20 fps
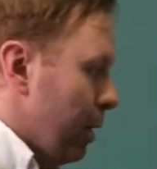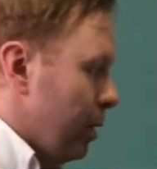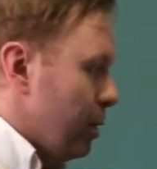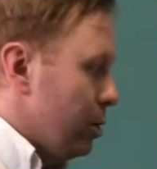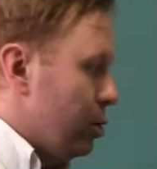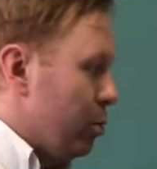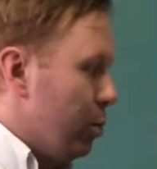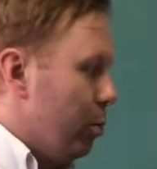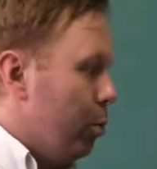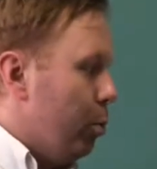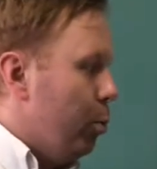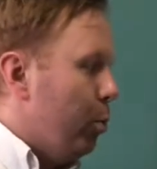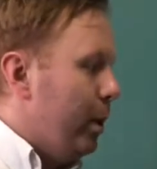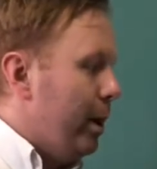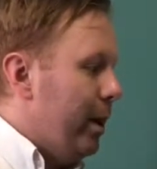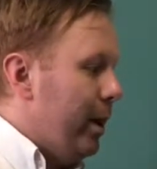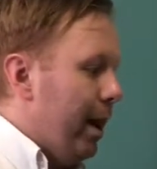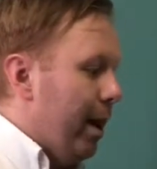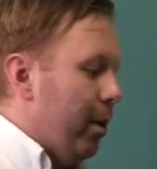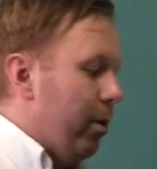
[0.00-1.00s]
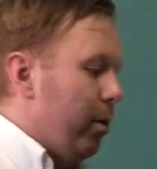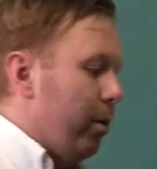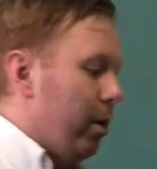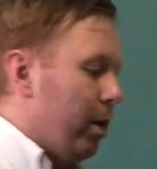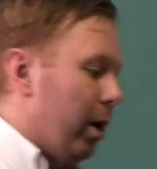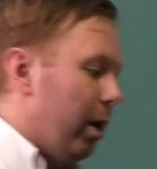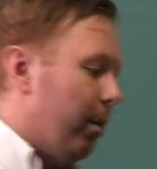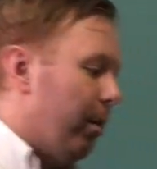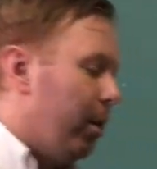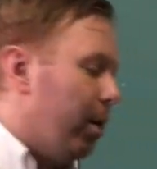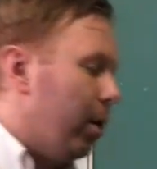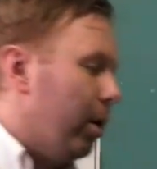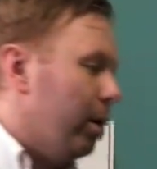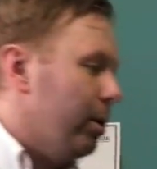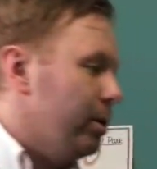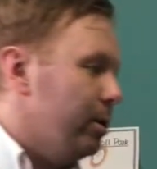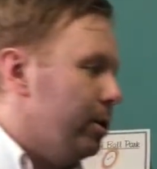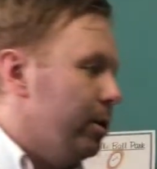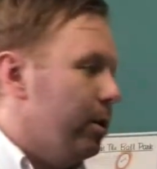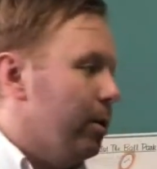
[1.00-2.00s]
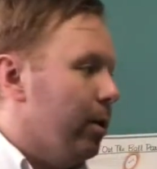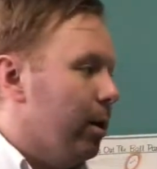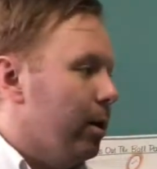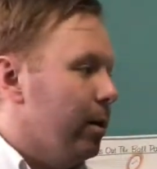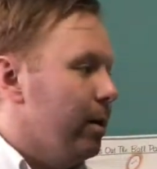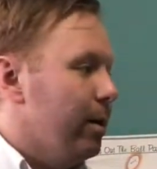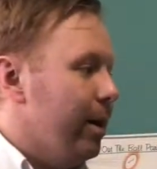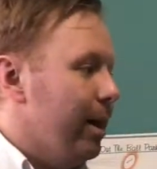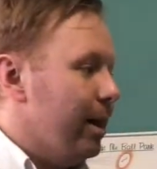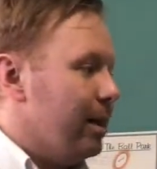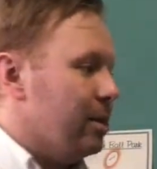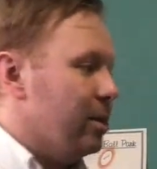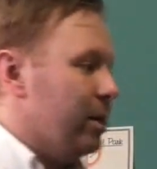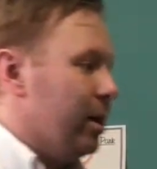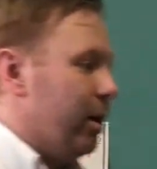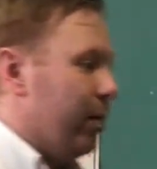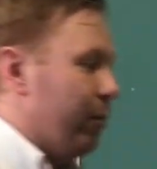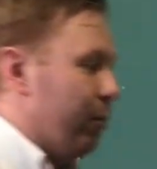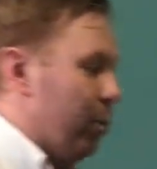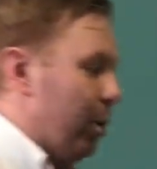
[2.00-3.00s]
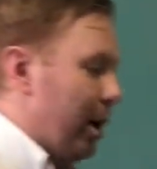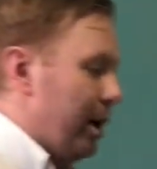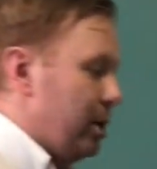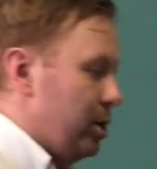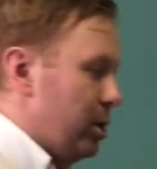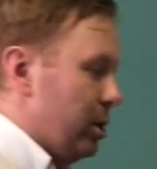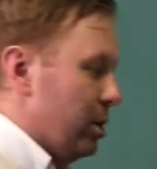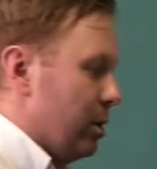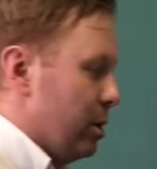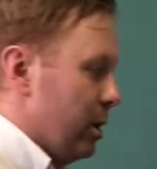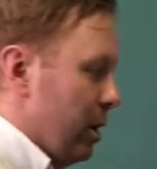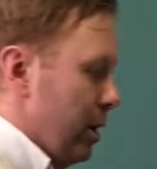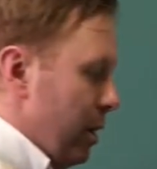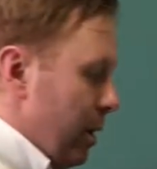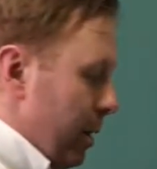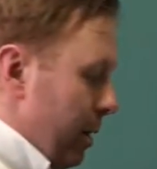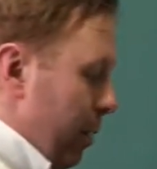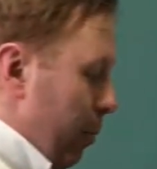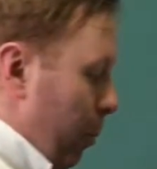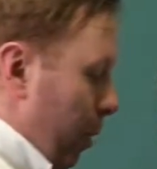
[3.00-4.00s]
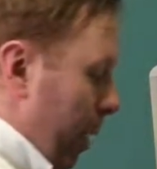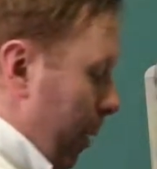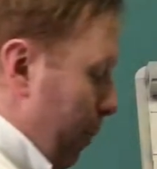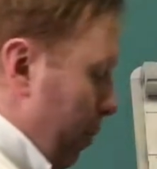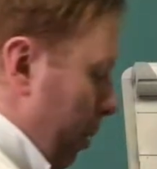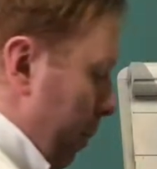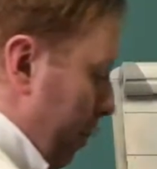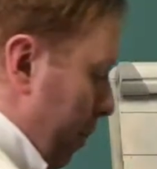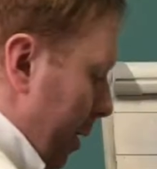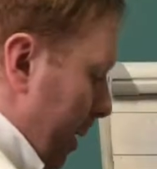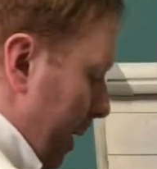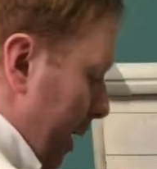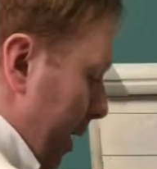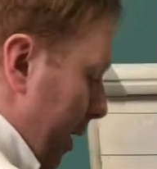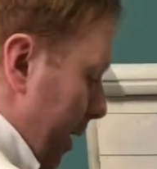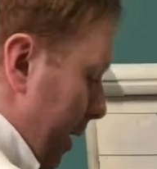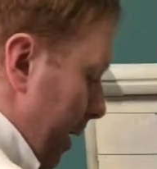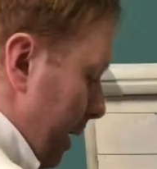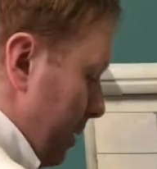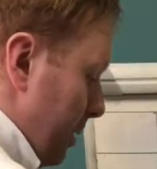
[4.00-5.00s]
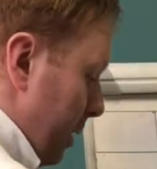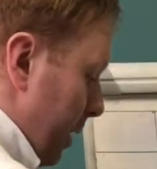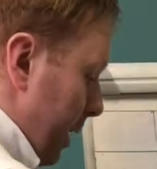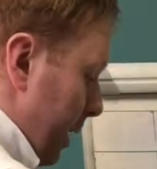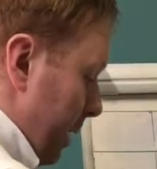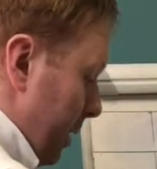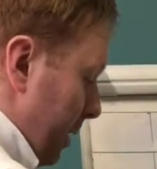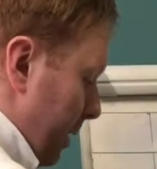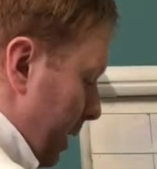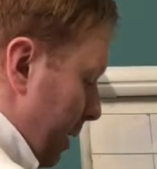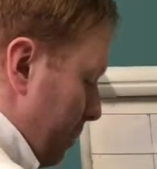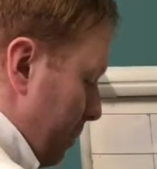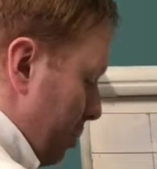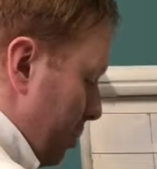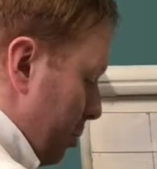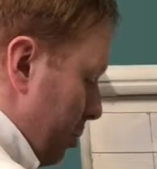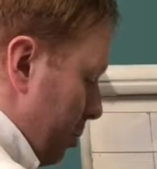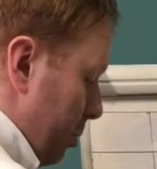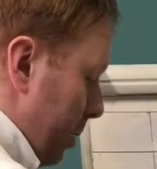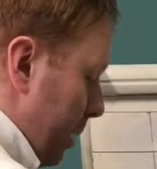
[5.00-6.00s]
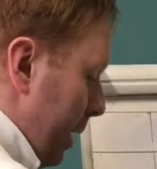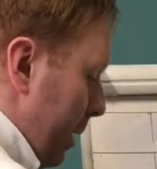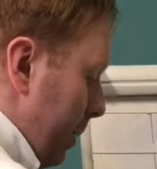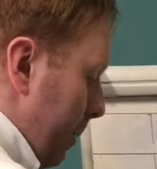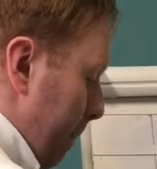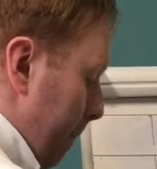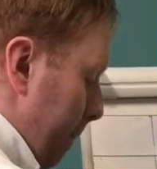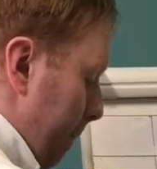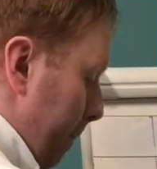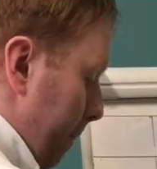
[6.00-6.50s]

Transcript: So we now come on to our next set of questions. Now what I'm going to bring in is 8 times 3.